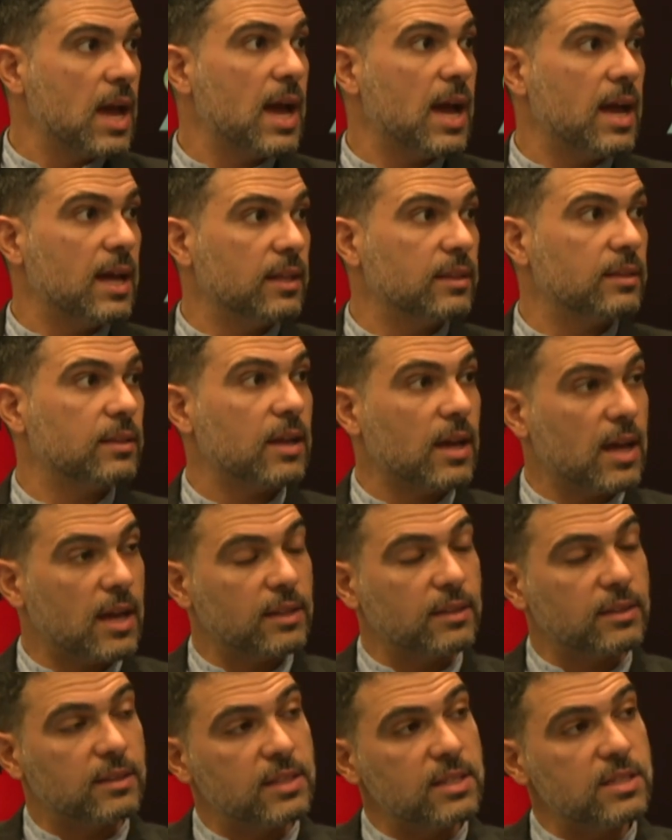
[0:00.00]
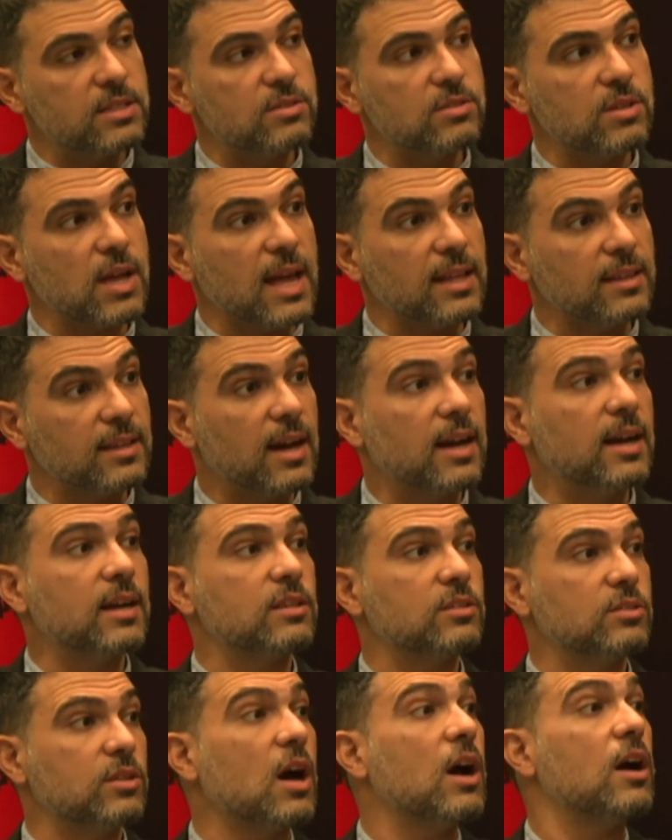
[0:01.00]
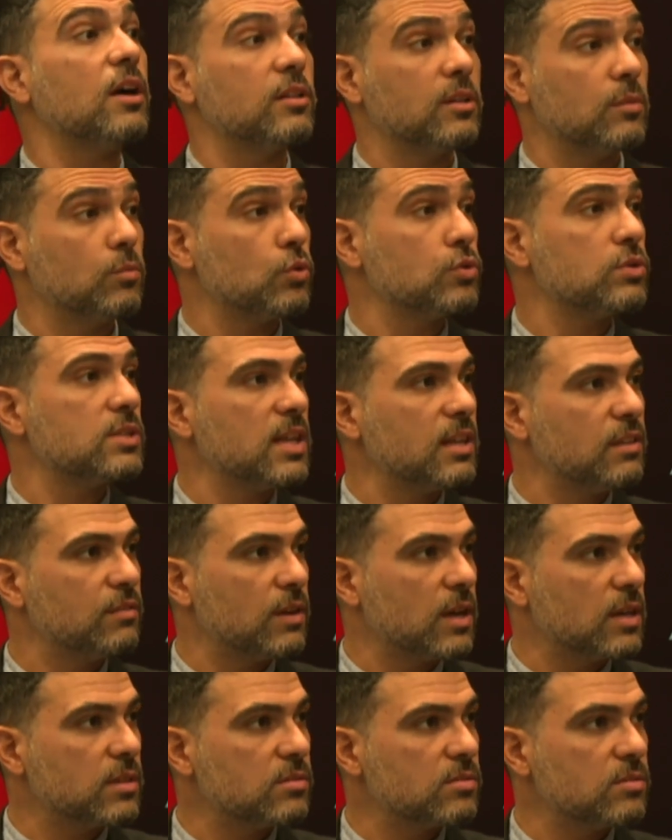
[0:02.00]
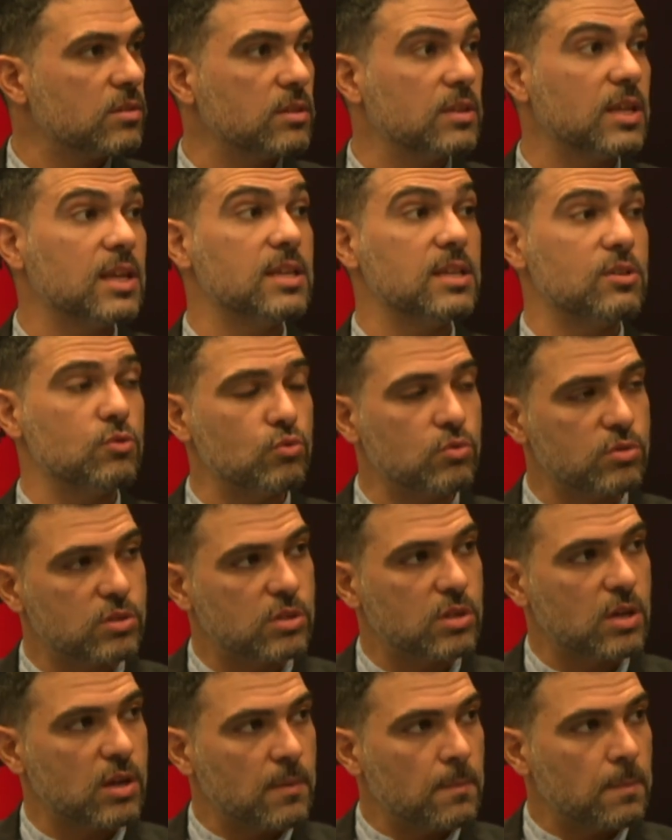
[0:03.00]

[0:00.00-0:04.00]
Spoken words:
And these attacks are the most advanced. They use